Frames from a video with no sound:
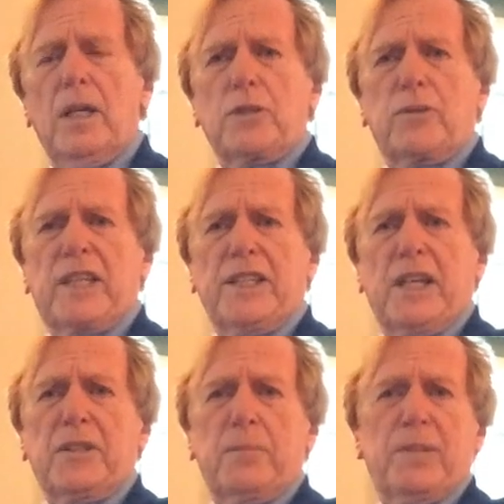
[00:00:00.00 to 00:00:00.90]
So we get
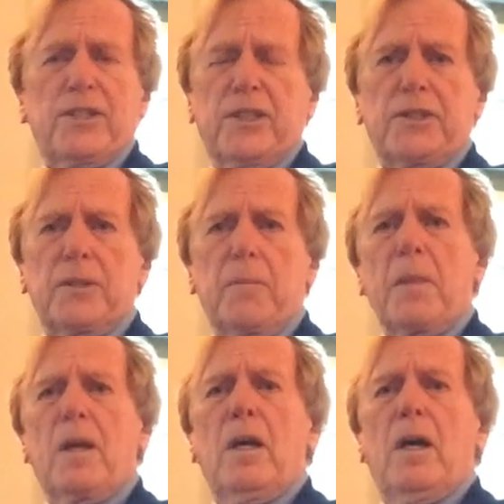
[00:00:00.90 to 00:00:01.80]
down to business.
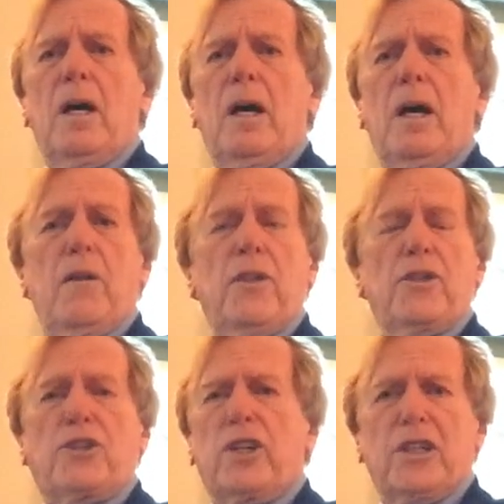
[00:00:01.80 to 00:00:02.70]
Uh, the
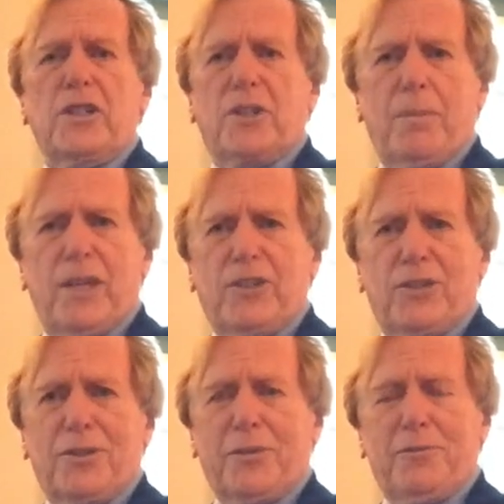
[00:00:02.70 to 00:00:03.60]
shirt is the
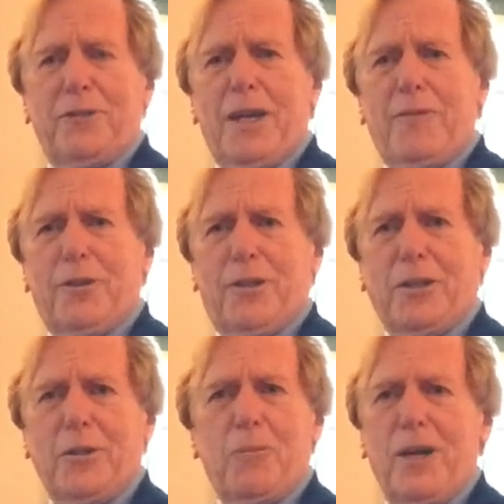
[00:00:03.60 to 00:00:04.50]
basis of
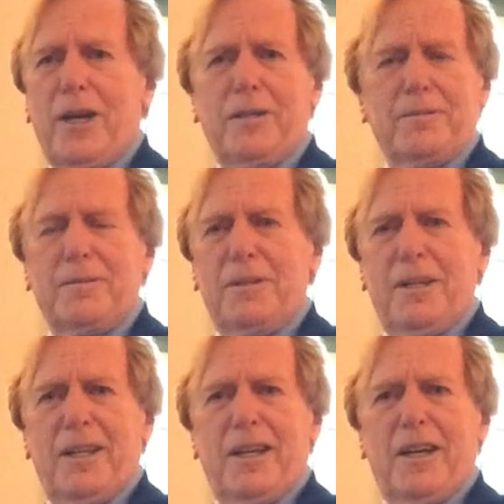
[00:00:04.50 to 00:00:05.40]
everything you wear,
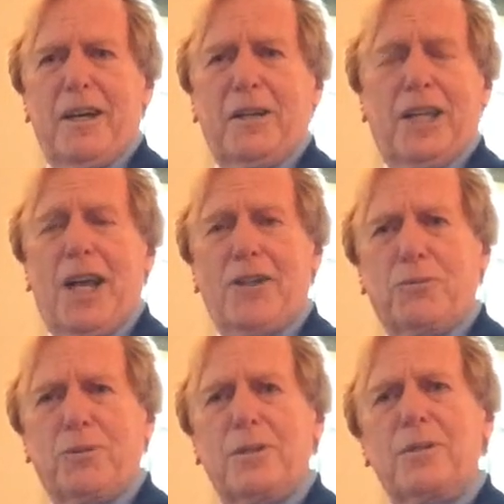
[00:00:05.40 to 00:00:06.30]
uh,
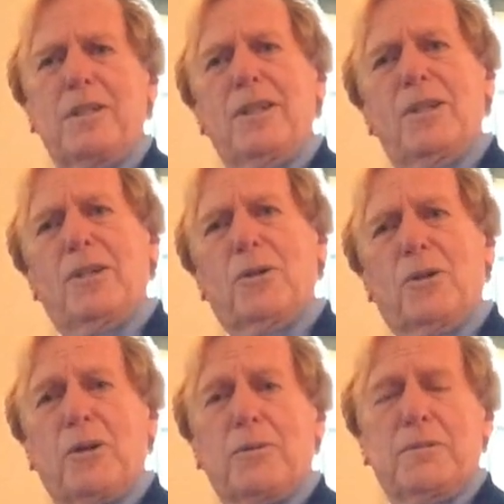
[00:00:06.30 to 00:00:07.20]
casual
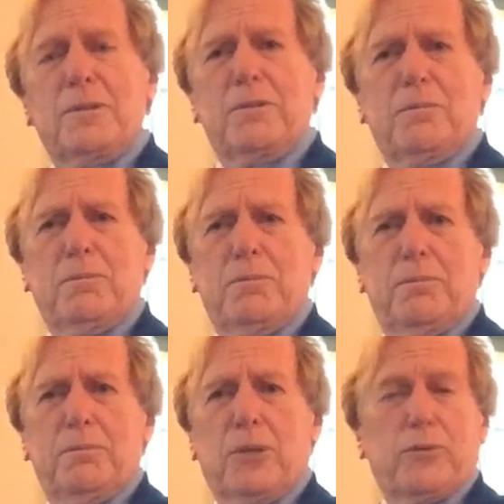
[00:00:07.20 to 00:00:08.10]
or
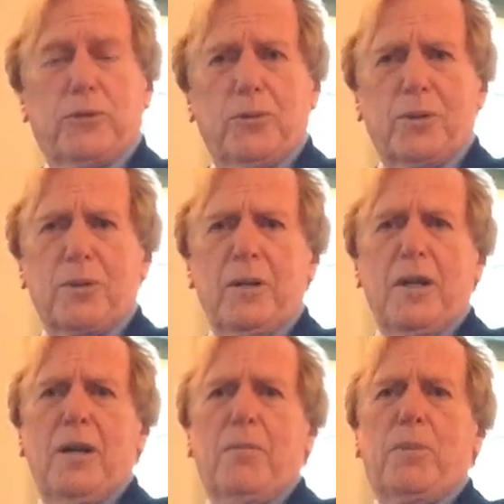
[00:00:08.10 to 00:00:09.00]
more formal,
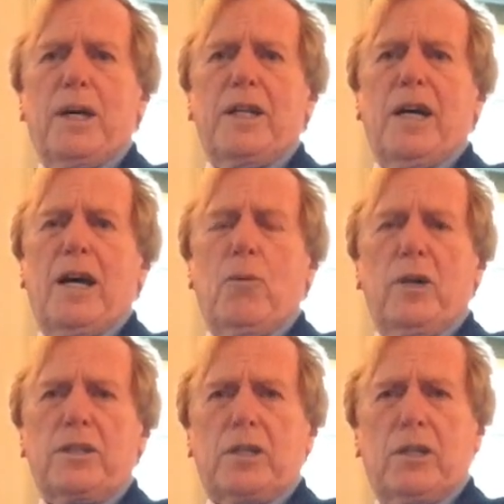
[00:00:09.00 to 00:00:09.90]
but I
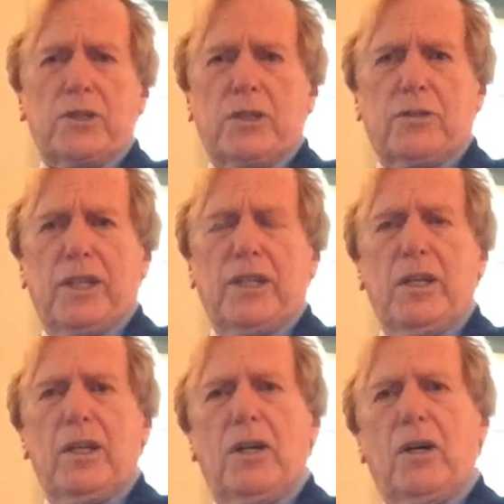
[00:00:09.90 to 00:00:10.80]
want to
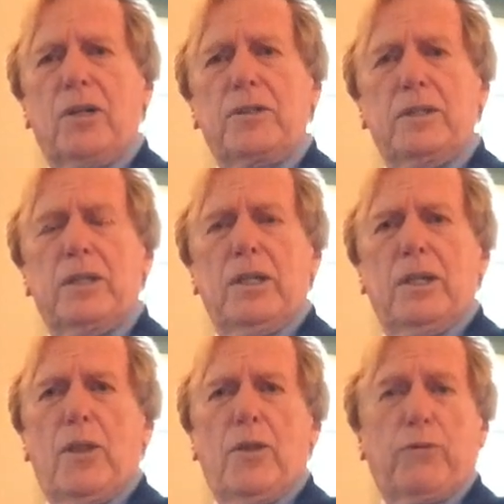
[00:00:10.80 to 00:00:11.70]
concentrate on
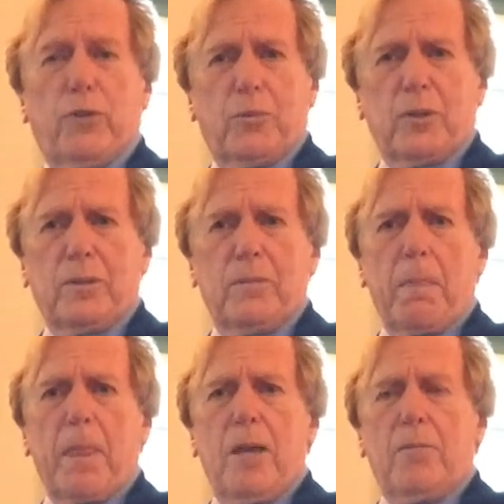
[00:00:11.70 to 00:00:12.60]
the formal
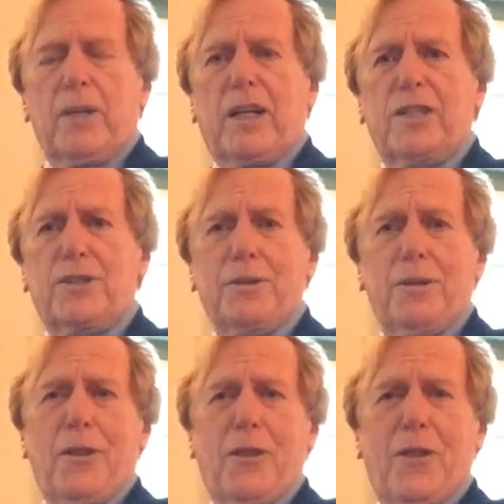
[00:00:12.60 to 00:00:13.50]
because
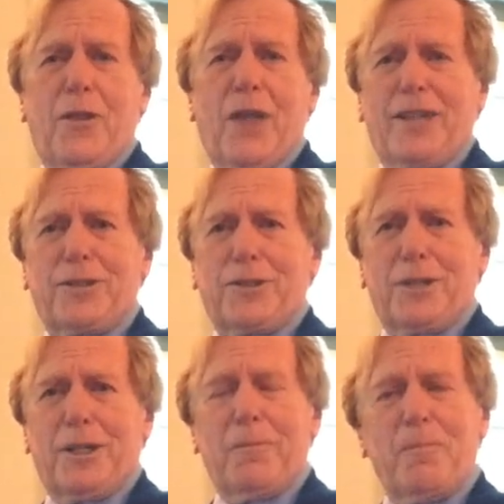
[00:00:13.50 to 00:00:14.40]

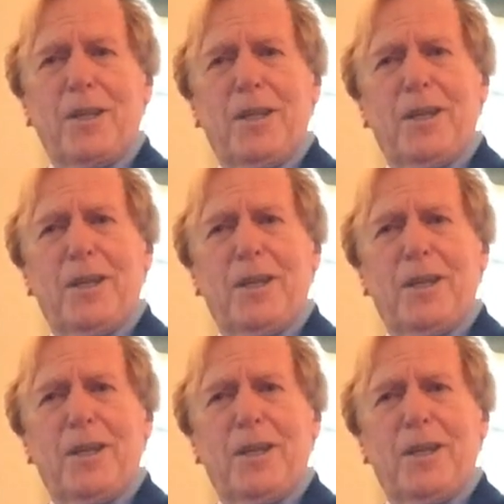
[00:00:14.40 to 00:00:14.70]
that's uh,